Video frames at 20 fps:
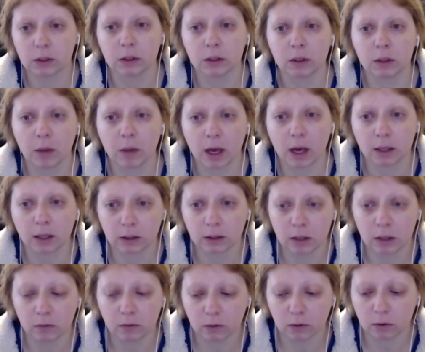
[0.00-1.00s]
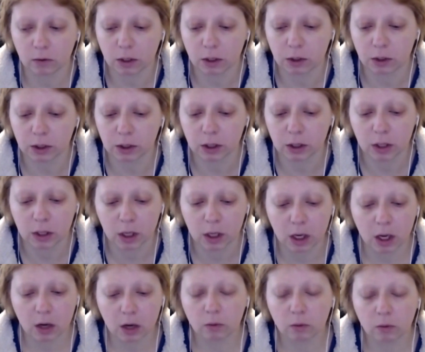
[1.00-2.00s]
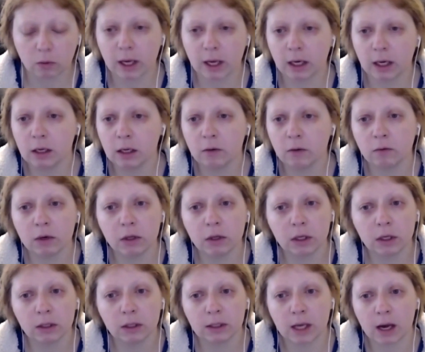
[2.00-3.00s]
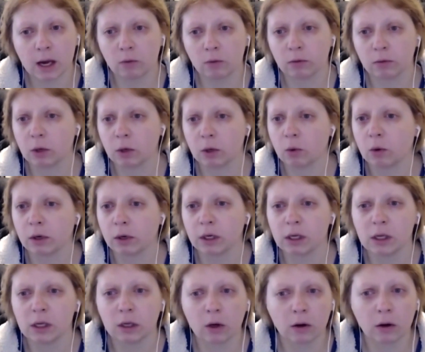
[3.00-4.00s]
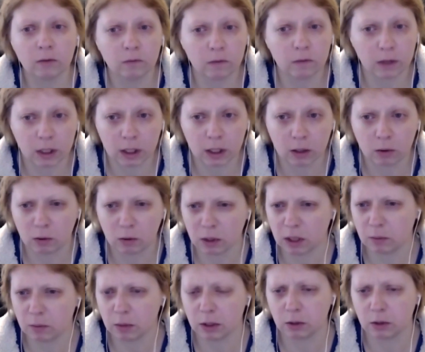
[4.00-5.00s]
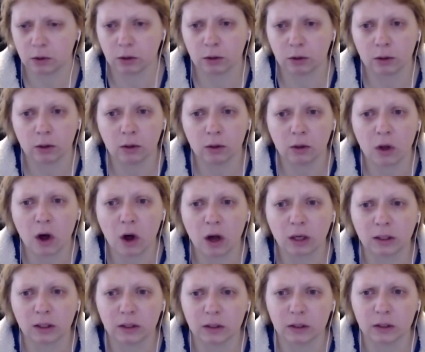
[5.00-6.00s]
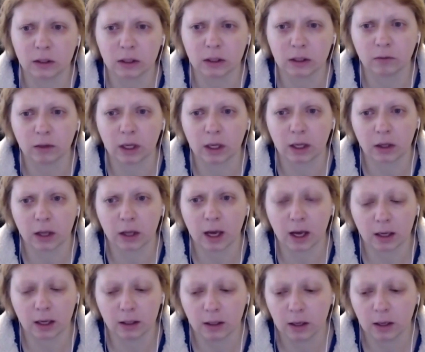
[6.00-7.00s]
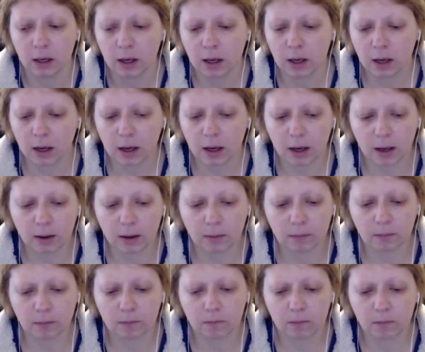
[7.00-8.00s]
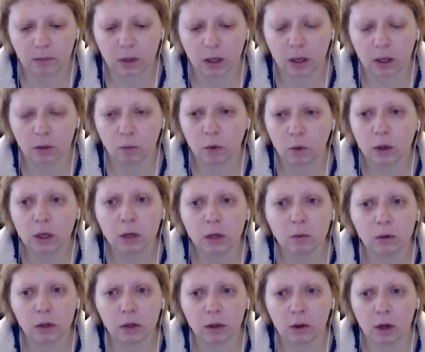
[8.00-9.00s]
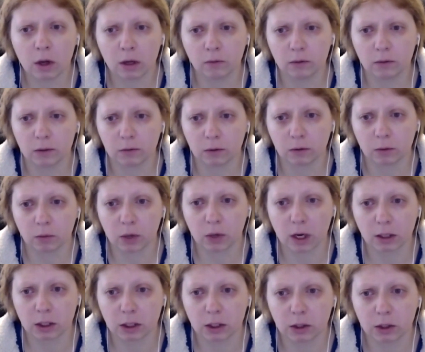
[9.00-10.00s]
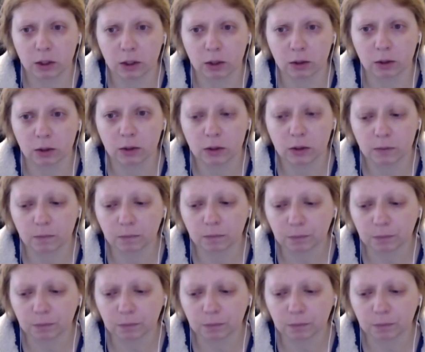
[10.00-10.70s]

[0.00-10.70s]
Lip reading: and the past life regression, writing everything down, recording it on video, keeping journal logs and stuff like that, and working with a lot of different practitioners.